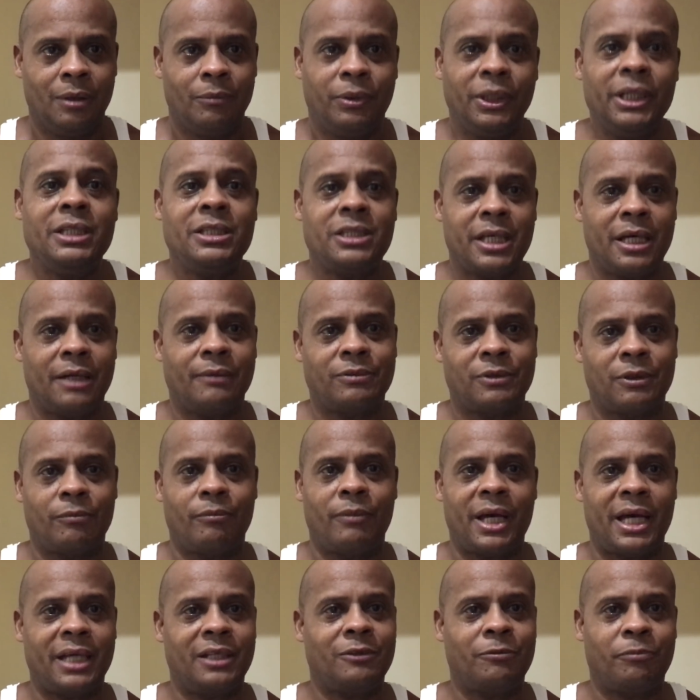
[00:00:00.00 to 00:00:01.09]
Please help
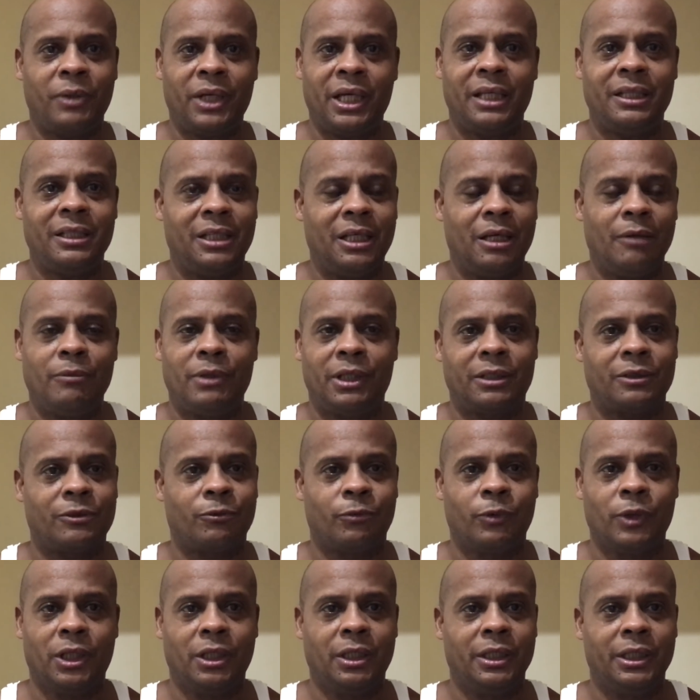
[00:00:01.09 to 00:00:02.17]
somebody. This pandemic has
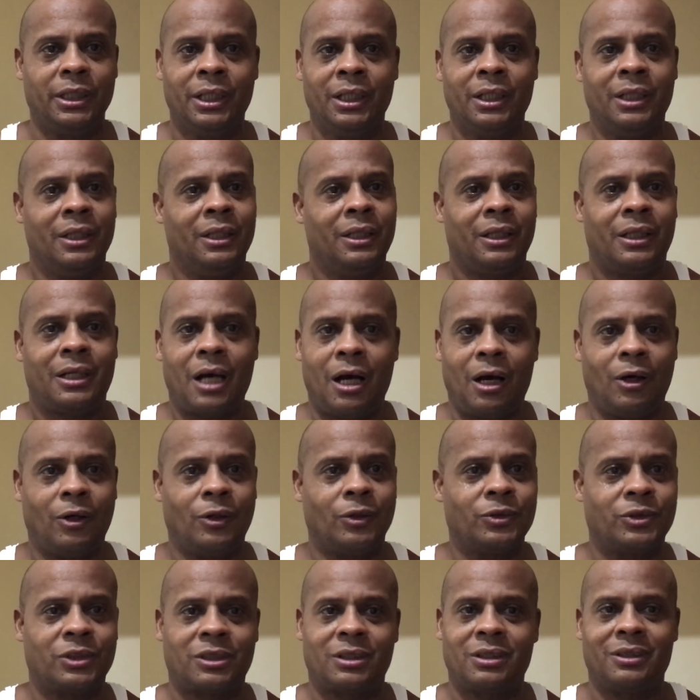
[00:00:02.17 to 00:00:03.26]
really
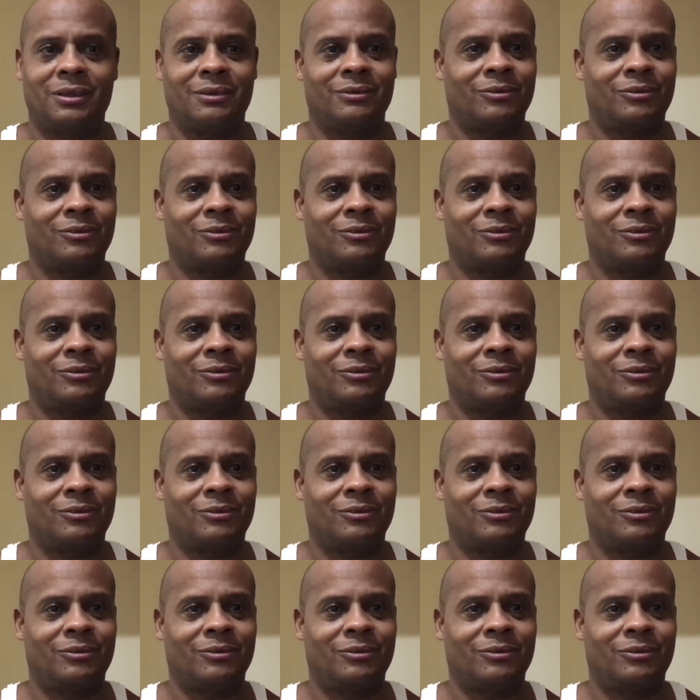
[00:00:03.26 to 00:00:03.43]
caused